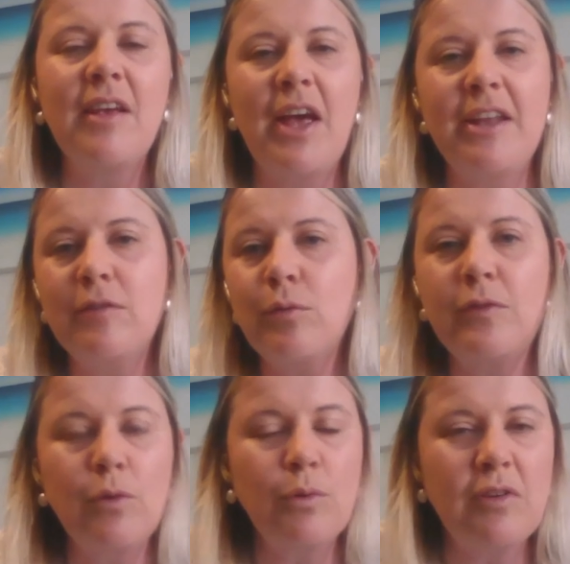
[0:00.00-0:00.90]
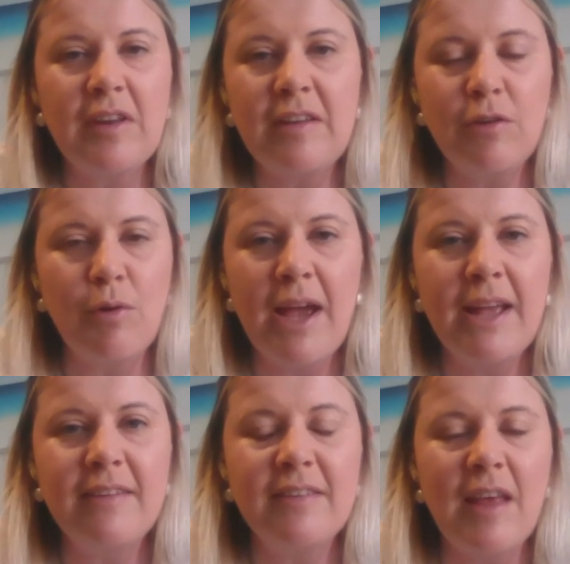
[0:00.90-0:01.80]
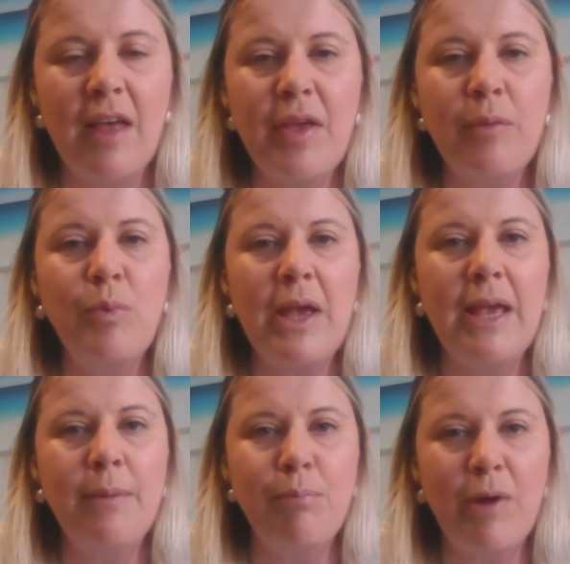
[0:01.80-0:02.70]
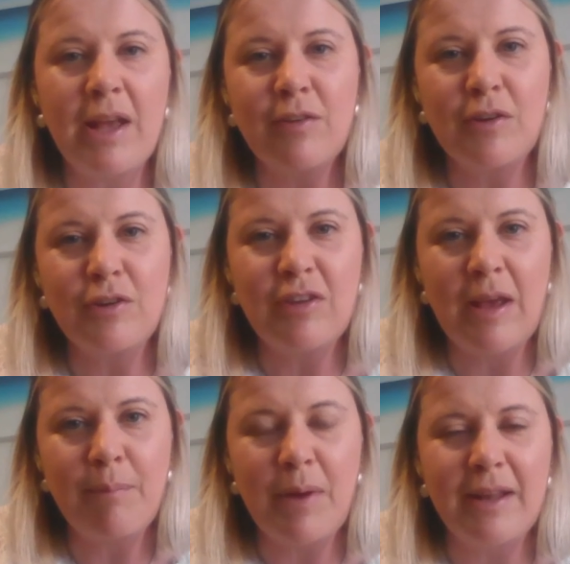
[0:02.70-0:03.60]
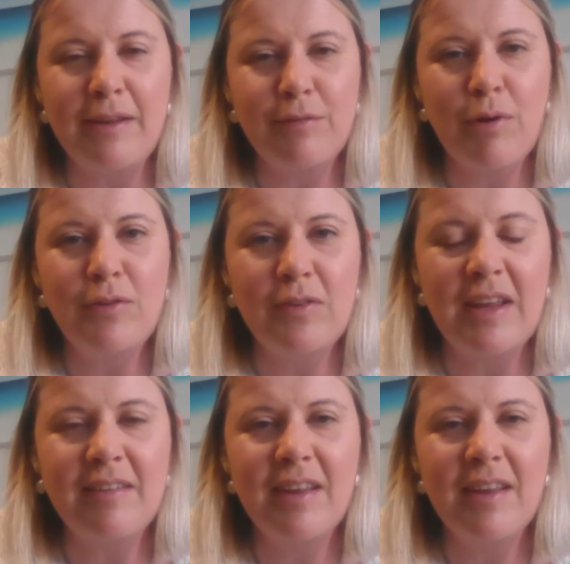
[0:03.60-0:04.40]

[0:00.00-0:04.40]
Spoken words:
and it's all sorted into grades, and then we bring it on a ship and it's roasted